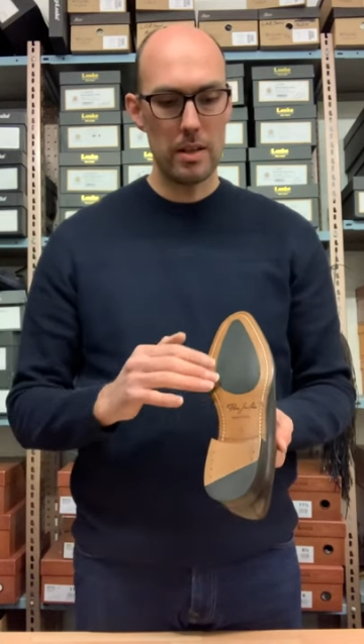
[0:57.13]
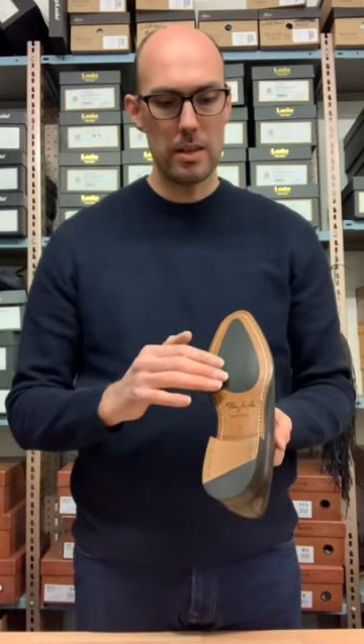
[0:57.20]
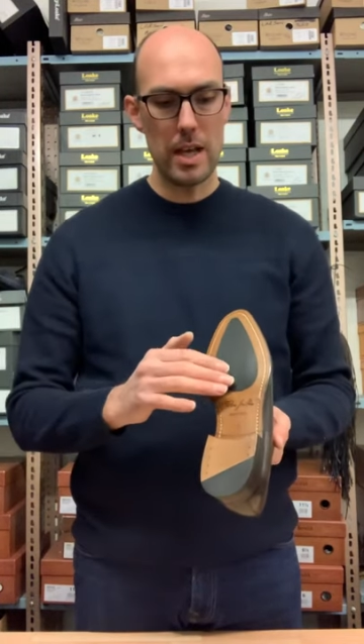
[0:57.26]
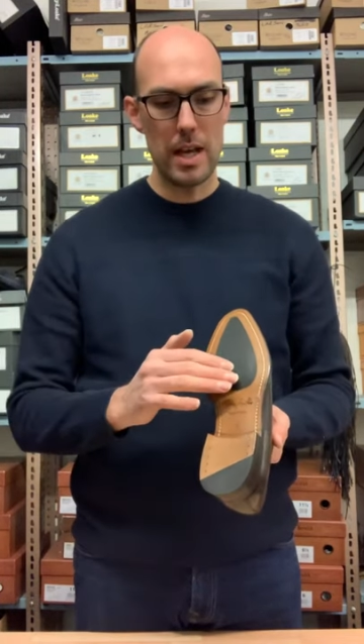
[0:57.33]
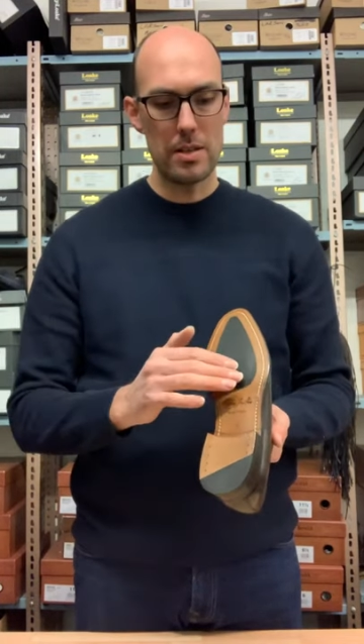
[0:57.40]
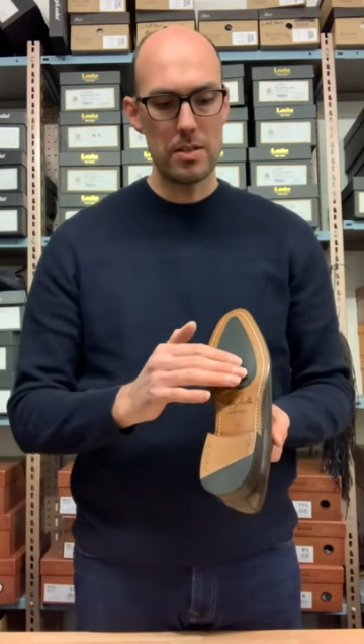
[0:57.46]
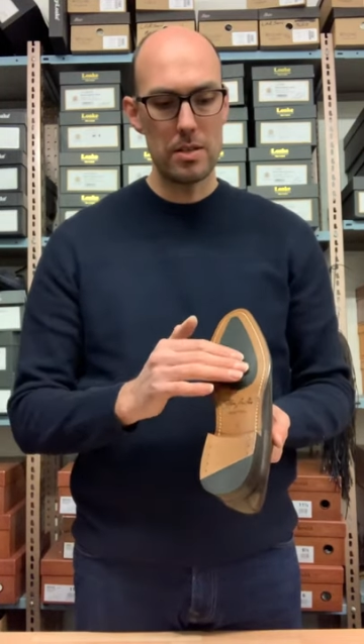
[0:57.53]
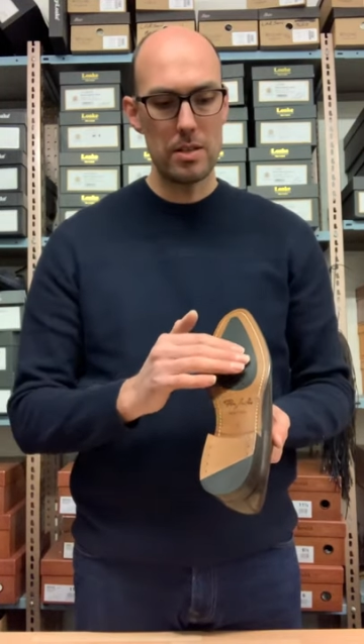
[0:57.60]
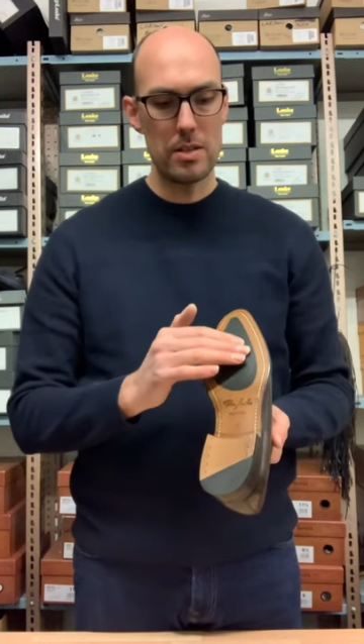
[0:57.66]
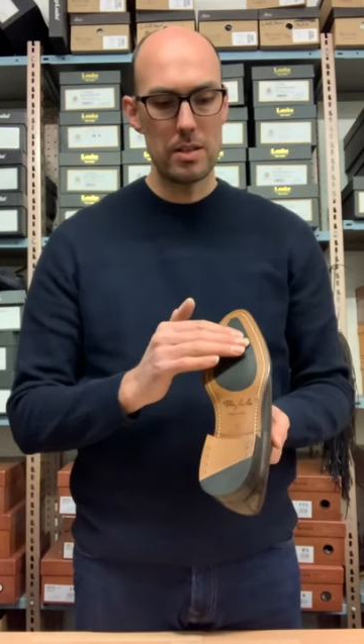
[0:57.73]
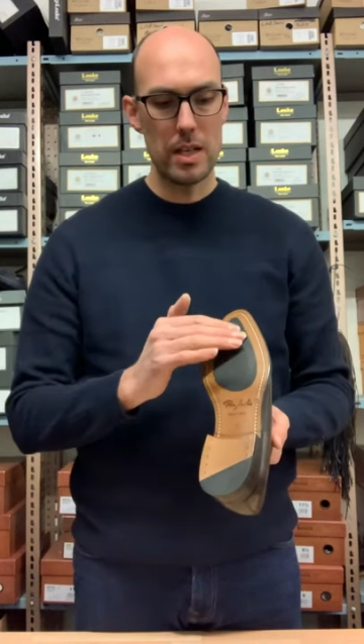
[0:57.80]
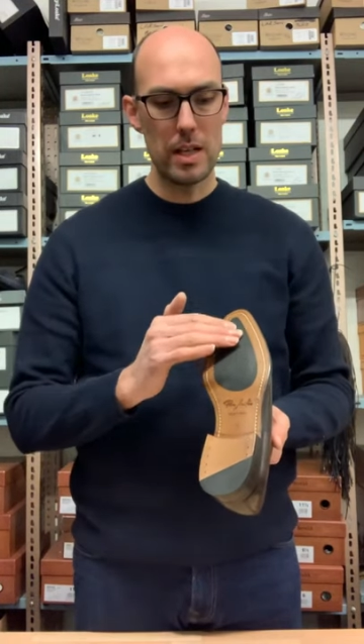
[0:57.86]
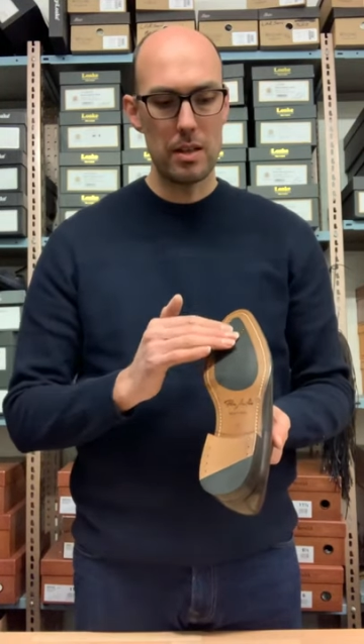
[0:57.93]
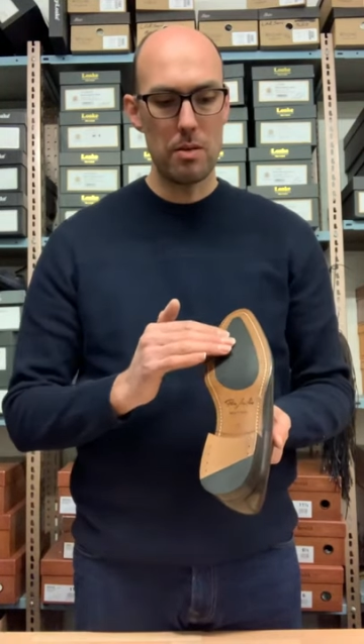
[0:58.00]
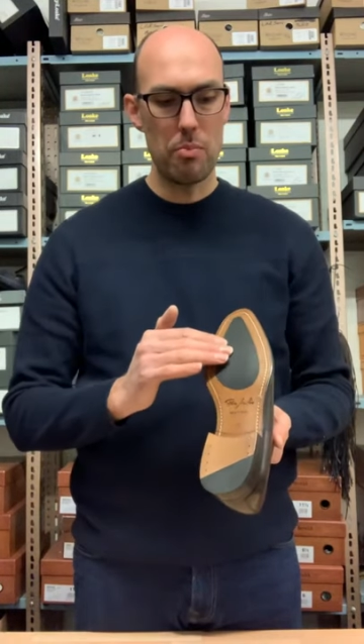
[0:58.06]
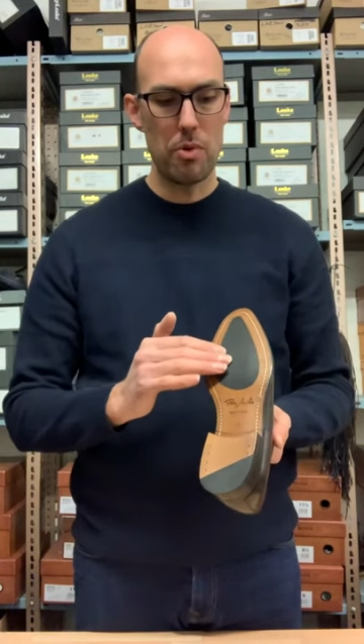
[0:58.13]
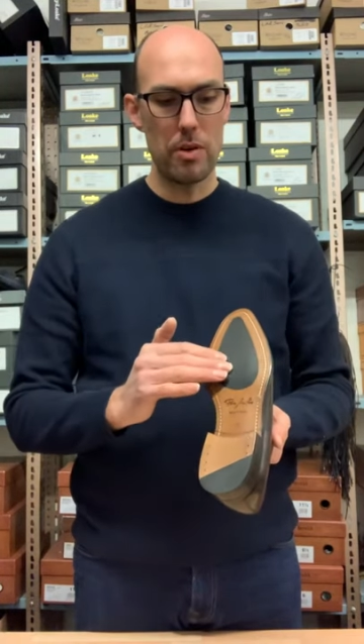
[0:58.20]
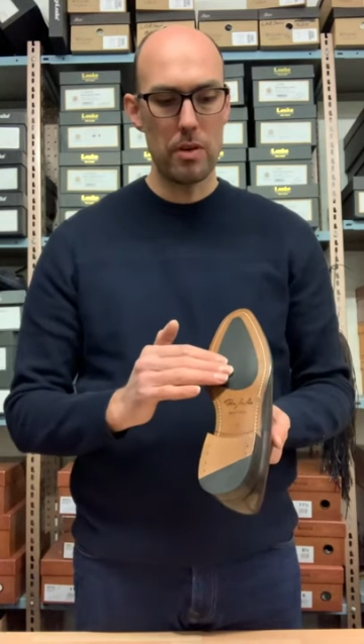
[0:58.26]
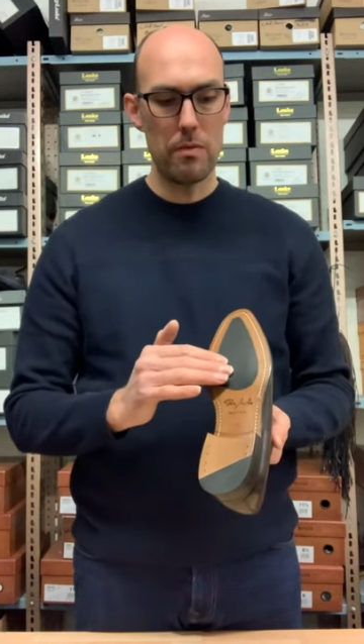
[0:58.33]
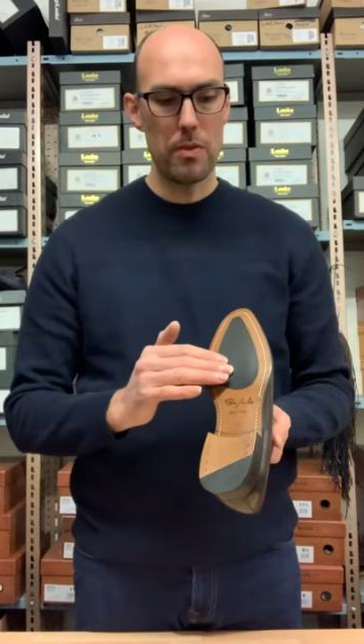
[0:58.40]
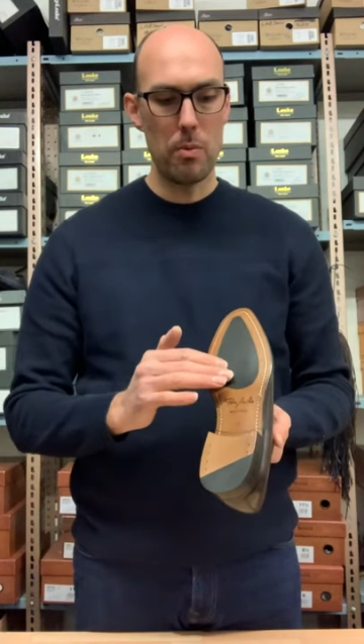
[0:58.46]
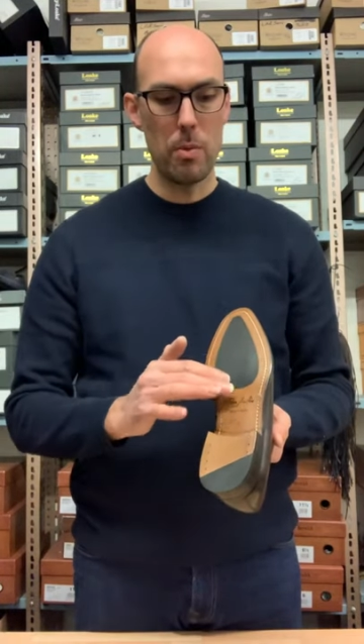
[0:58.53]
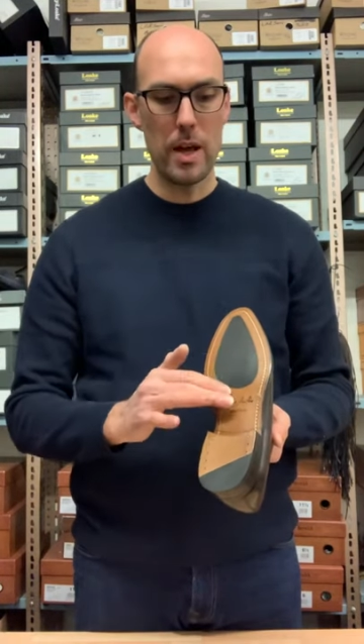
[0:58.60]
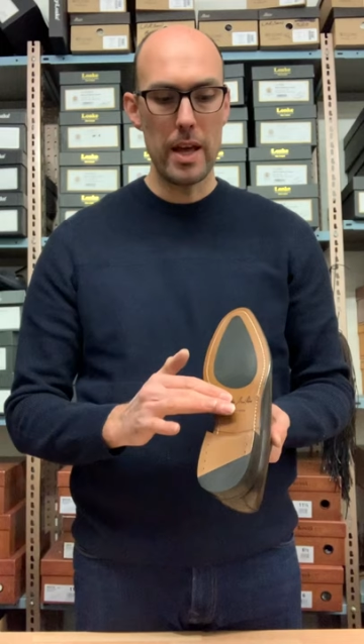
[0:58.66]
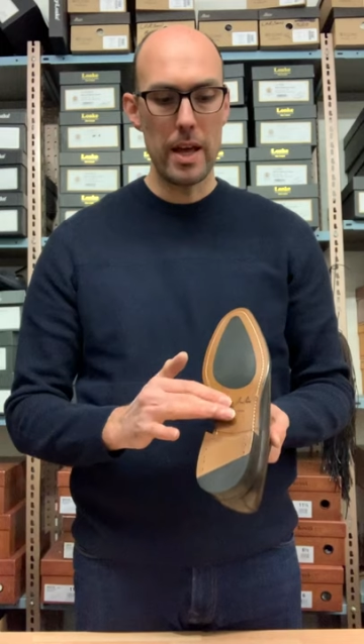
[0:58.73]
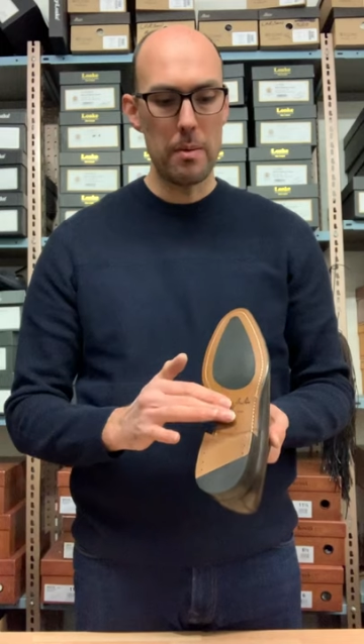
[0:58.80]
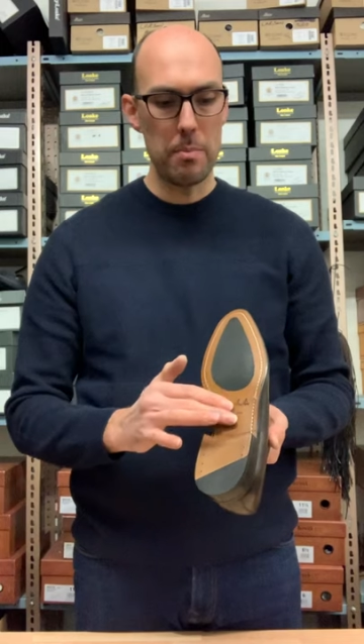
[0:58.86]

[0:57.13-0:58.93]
that's going to take the brunt of the wear,